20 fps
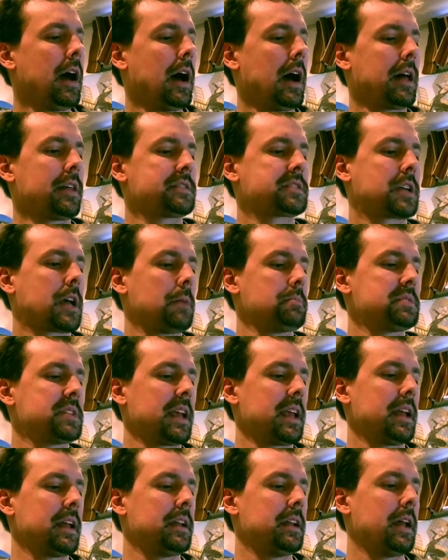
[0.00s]
This comes
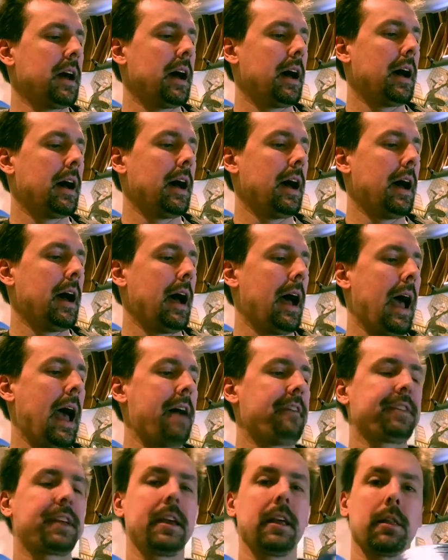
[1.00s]
in
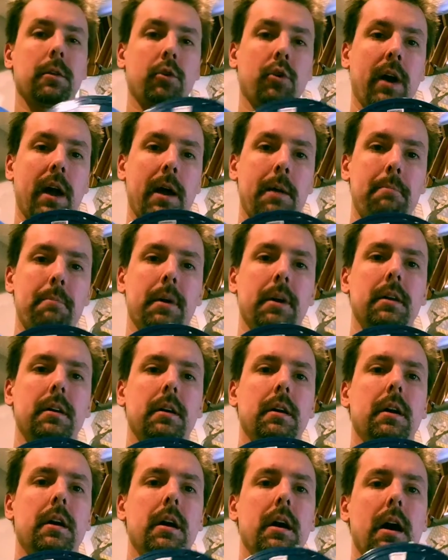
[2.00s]
1/2 kilogram
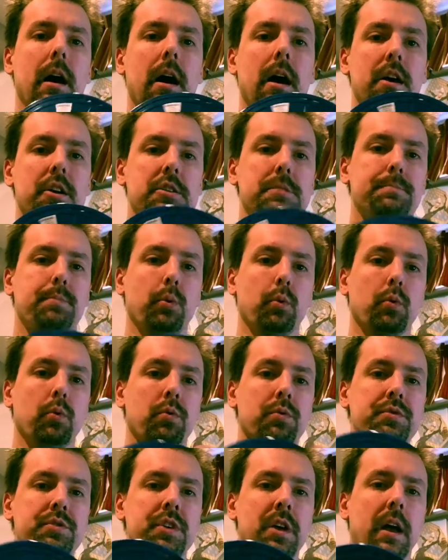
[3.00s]

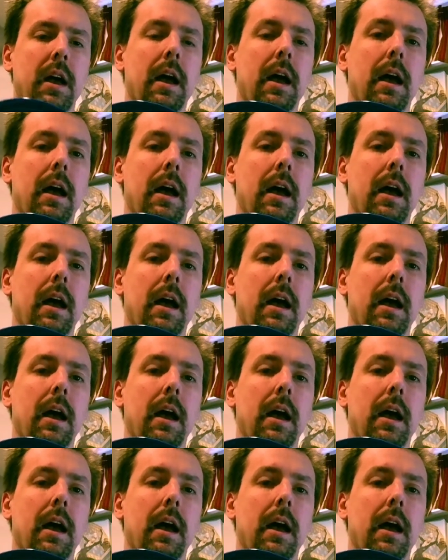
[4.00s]
spools,